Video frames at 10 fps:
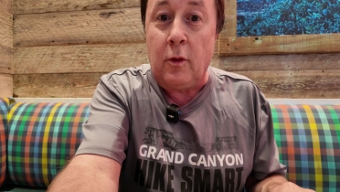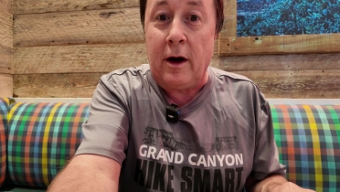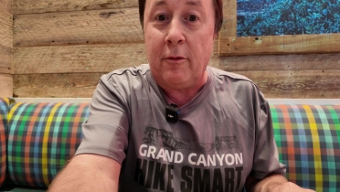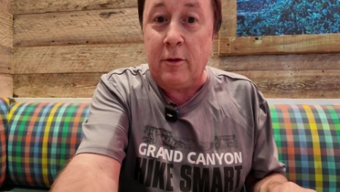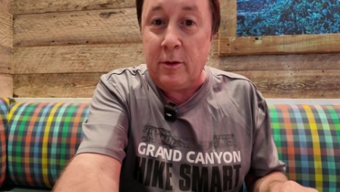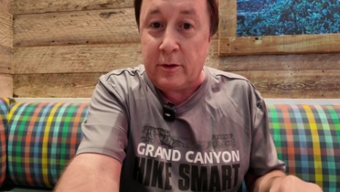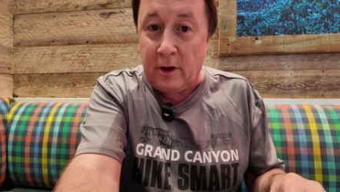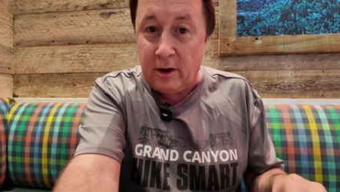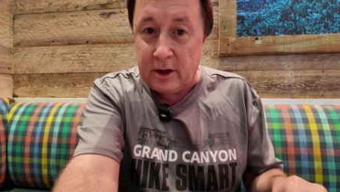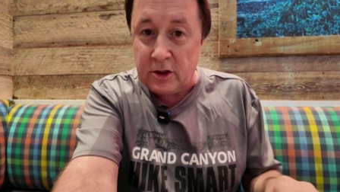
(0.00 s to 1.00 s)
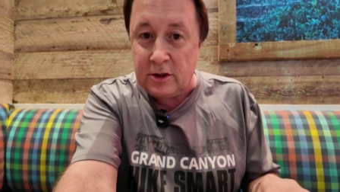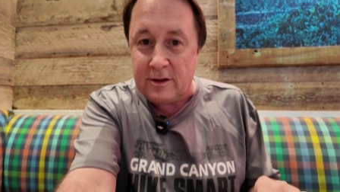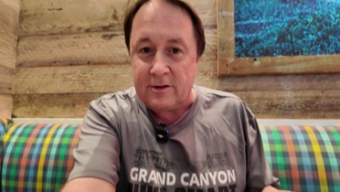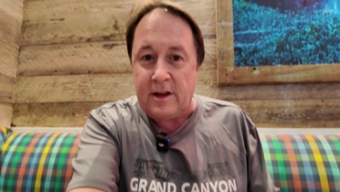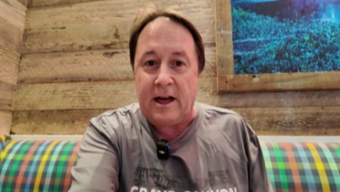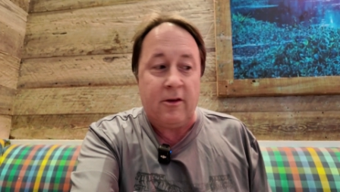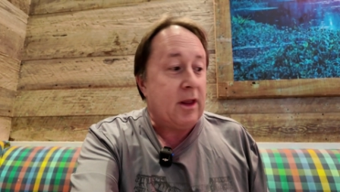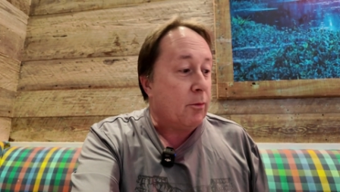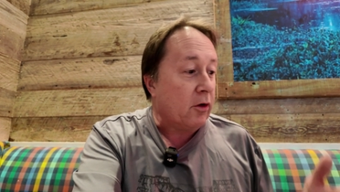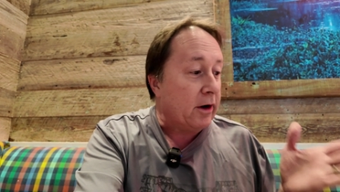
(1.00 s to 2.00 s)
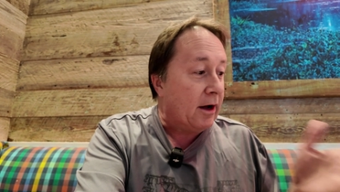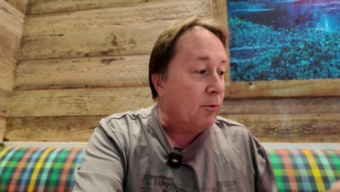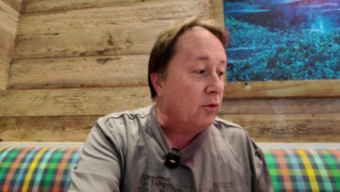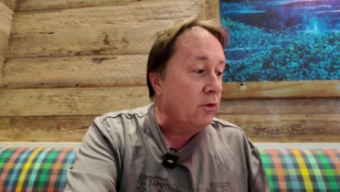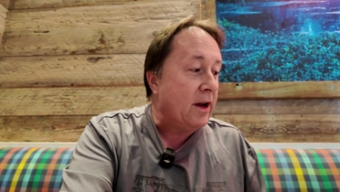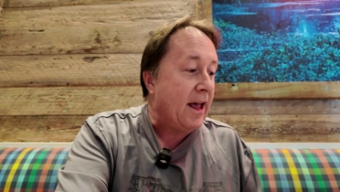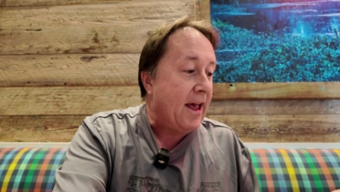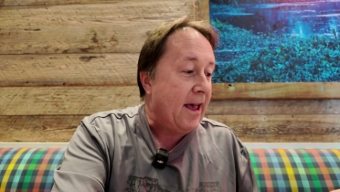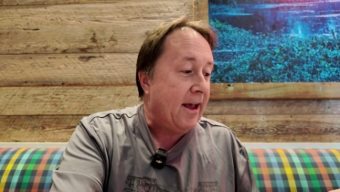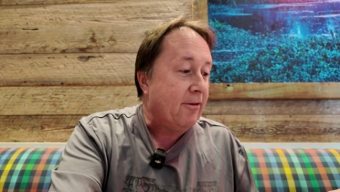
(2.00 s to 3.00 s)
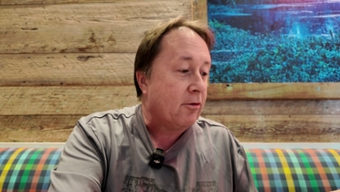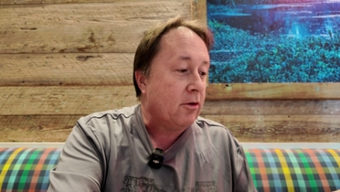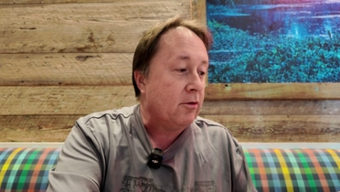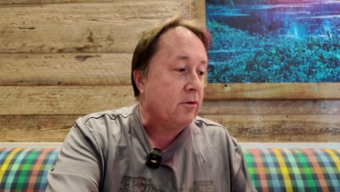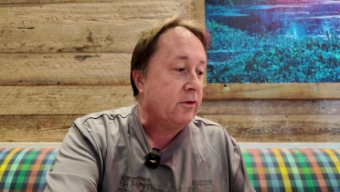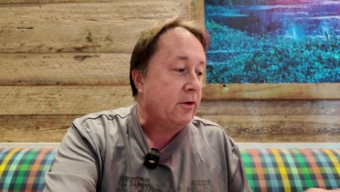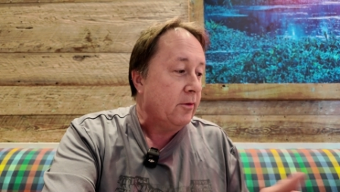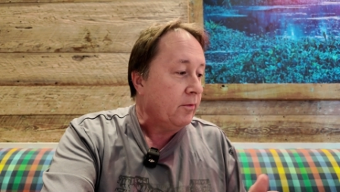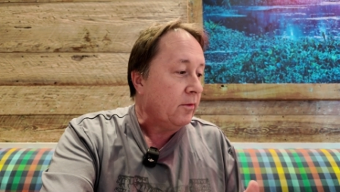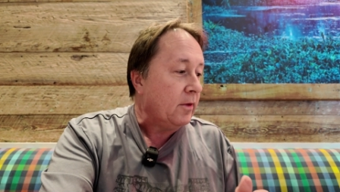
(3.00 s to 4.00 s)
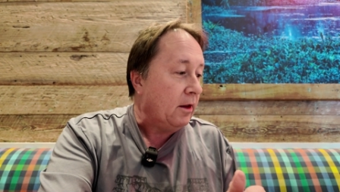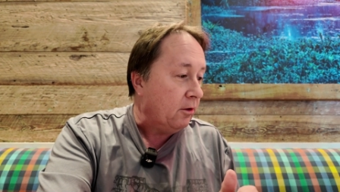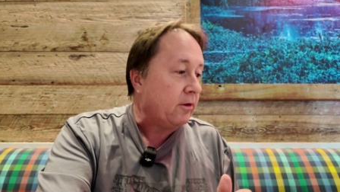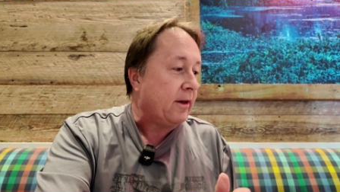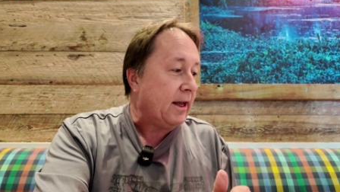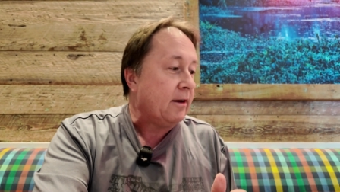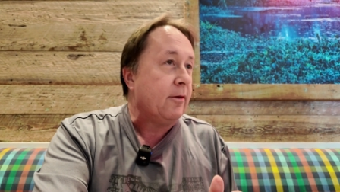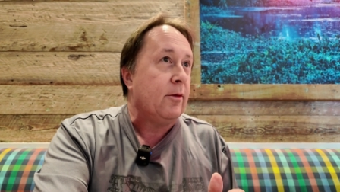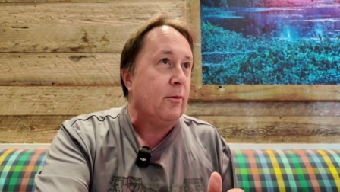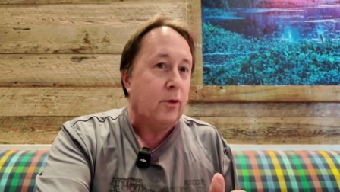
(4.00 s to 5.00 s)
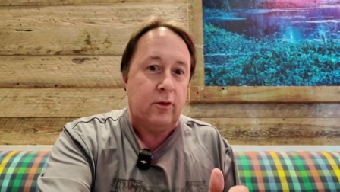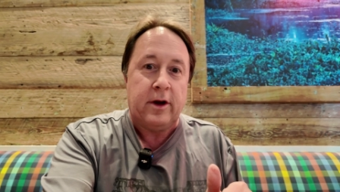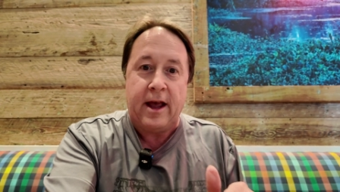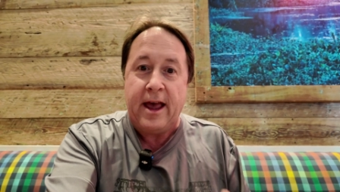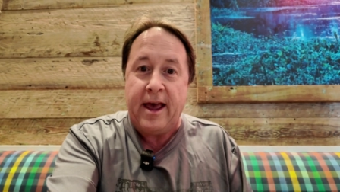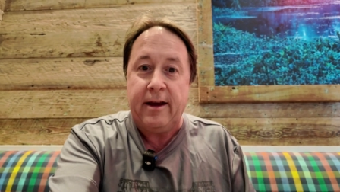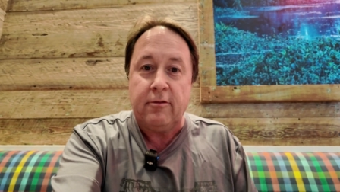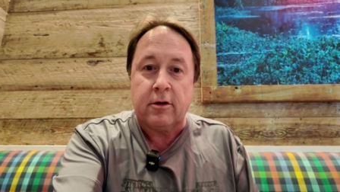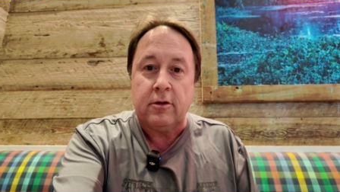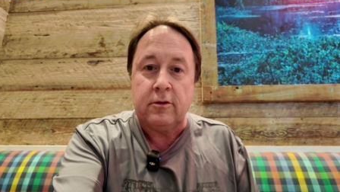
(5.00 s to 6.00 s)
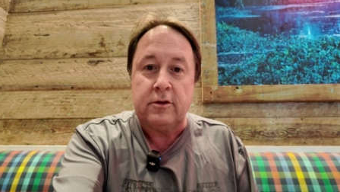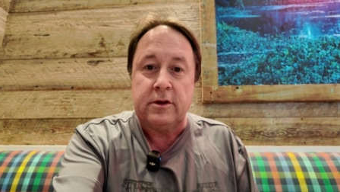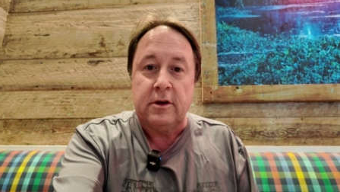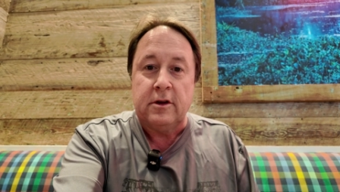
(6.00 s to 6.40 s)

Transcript: While we were talking just now, they brought out Boudin egg rolls. They look like Boudin egg rolls.